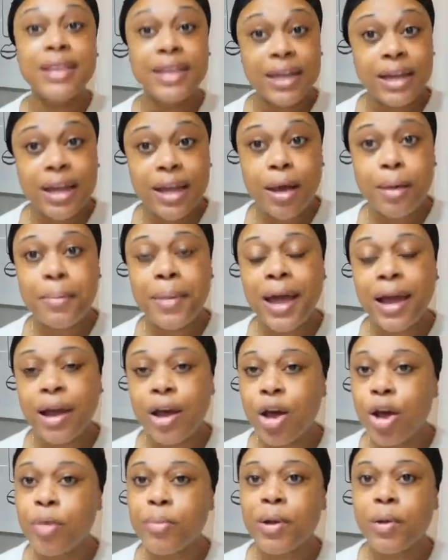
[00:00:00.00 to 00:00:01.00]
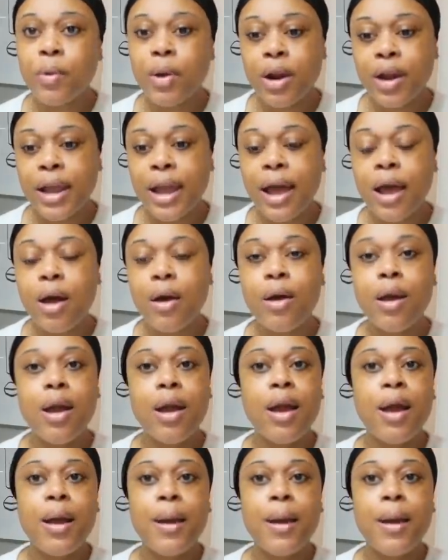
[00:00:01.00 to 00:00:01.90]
then come back home and work out.